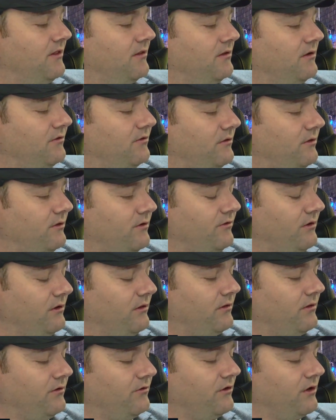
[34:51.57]
think those
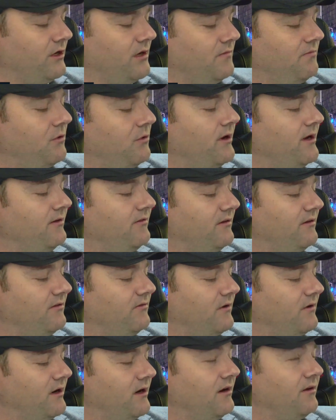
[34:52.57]
are good points
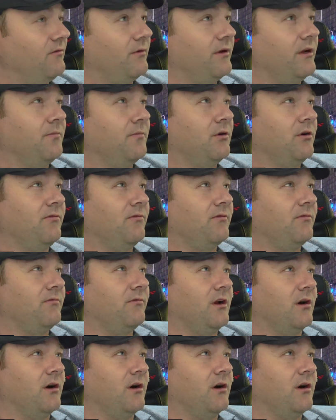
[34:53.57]
as far as when you're proof